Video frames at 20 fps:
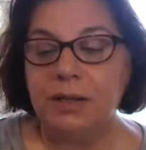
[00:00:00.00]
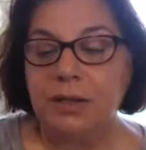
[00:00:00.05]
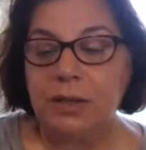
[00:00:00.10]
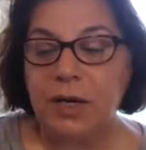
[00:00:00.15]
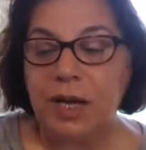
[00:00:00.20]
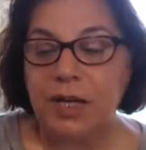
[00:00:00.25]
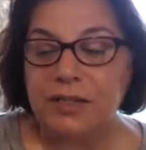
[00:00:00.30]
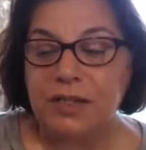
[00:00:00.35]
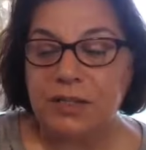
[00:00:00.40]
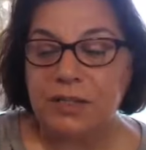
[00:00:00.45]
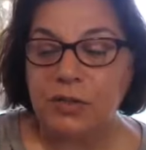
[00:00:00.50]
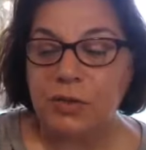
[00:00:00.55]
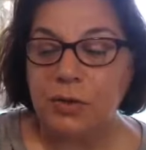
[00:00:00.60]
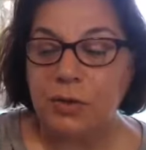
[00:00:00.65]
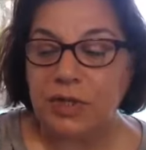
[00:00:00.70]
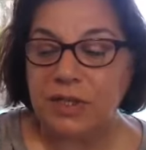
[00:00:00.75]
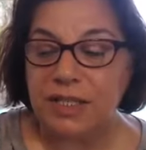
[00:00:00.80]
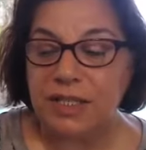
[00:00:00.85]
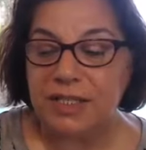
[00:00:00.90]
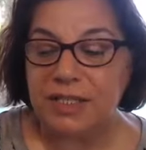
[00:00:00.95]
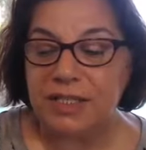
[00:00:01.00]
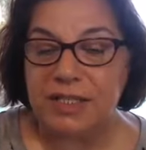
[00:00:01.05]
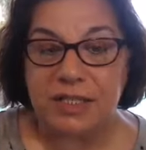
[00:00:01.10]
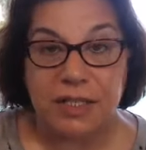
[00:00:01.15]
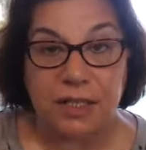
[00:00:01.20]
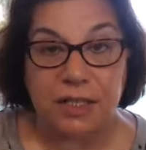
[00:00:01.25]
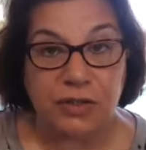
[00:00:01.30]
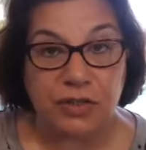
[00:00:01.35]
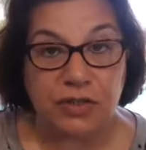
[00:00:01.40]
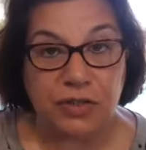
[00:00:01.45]
trust your
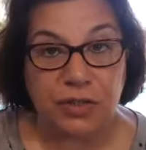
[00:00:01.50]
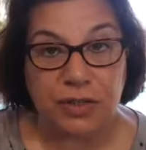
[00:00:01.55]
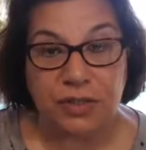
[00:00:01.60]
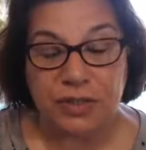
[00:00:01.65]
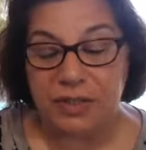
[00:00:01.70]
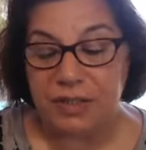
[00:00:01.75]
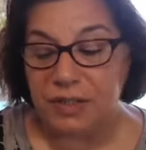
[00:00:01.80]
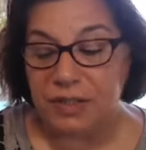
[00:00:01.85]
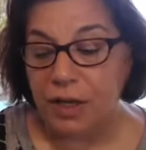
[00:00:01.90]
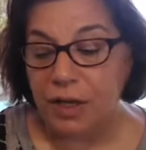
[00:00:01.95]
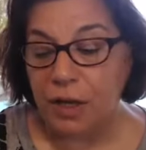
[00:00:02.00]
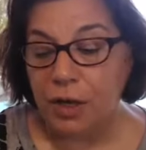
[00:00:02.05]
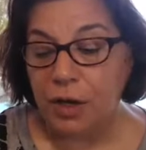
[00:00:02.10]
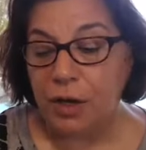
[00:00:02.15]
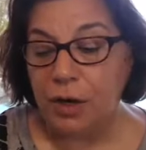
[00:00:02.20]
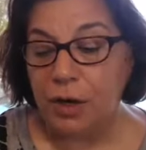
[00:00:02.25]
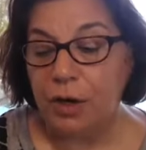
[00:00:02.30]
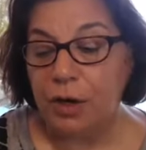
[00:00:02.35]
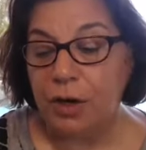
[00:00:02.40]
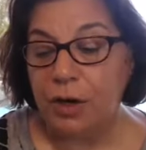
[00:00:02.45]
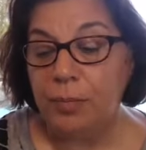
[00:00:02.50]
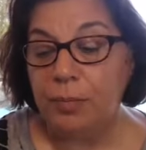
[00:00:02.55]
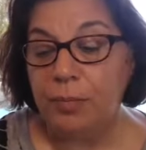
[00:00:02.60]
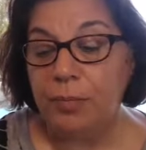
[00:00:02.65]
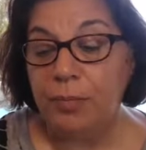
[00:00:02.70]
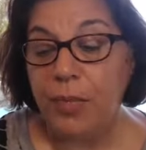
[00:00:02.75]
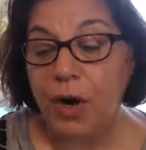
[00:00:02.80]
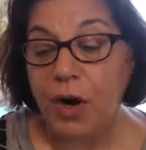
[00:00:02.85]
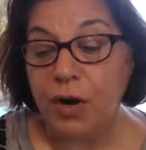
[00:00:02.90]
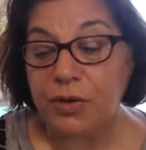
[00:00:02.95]
decisions.
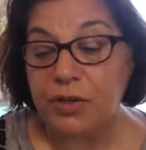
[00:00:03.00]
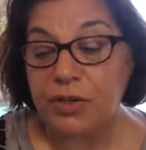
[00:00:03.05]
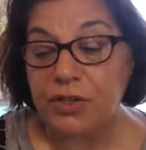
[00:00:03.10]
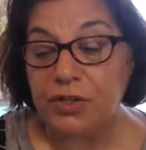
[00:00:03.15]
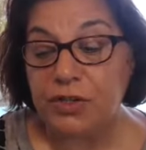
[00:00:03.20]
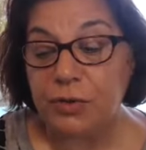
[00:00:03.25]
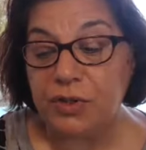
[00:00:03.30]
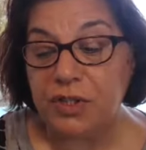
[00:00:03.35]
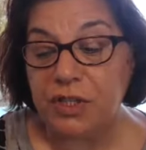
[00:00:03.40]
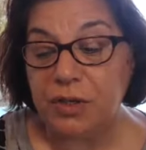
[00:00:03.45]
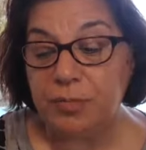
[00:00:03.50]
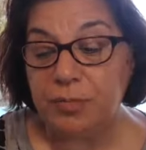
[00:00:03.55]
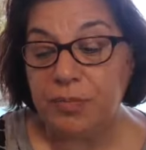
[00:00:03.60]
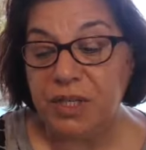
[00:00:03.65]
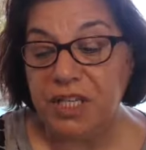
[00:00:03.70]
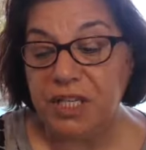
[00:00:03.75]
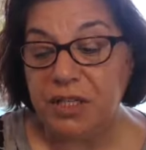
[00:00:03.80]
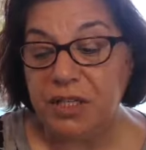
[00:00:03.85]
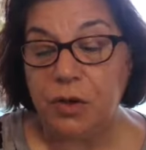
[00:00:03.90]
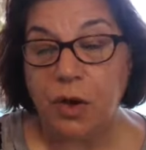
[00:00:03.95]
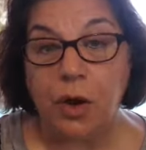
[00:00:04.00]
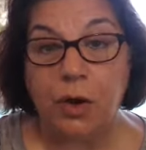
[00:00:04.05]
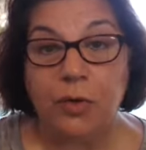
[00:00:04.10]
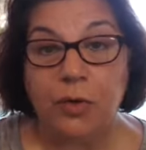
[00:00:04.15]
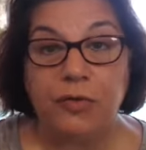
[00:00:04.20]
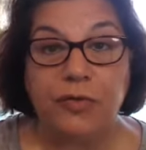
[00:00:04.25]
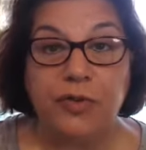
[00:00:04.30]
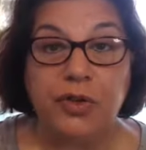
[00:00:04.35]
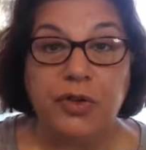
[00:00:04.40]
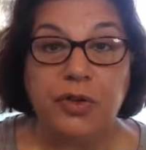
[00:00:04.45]
March to the beat
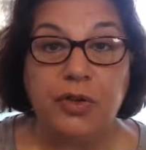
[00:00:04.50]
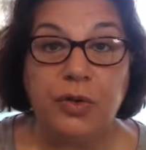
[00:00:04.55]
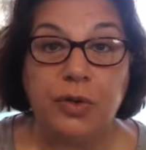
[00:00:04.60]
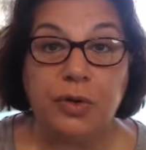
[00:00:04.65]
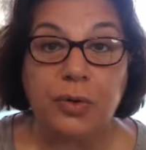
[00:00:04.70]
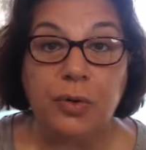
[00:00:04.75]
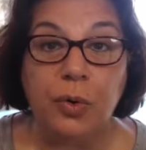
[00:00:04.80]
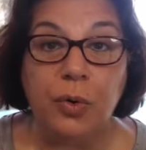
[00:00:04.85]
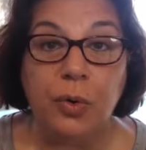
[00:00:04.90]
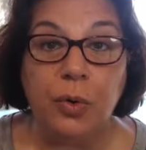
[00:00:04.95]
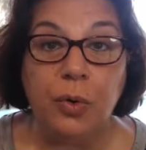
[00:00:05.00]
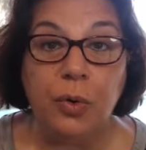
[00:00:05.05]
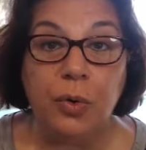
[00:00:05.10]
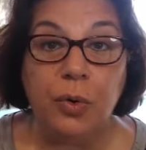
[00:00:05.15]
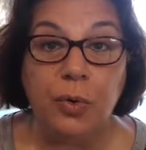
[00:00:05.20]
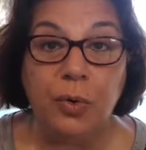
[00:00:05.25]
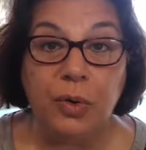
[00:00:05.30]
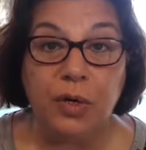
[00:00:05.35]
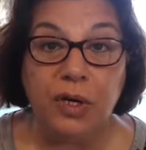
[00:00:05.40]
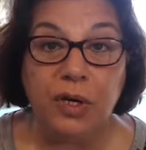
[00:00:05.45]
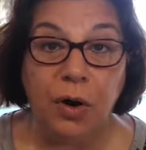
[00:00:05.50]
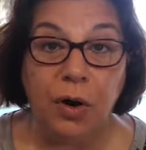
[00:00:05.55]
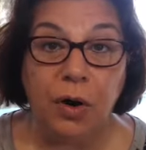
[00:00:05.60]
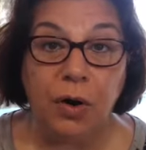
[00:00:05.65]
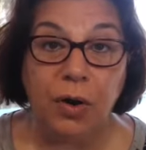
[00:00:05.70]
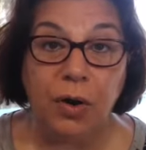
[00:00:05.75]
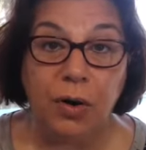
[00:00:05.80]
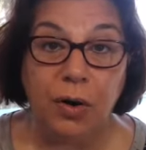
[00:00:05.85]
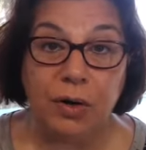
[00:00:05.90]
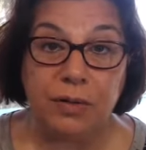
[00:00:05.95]
of your own
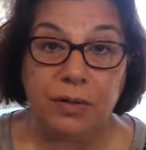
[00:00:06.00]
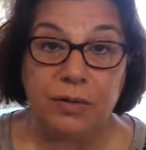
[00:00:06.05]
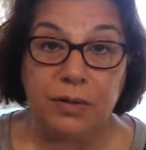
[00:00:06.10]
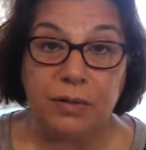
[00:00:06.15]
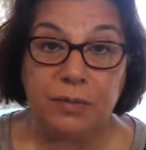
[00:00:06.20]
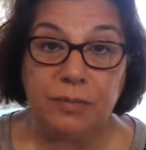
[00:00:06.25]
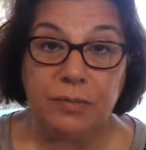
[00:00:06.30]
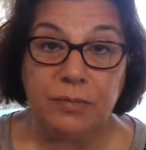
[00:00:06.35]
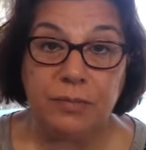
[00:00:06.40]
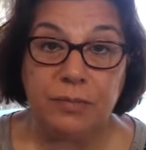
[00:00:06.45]
heart.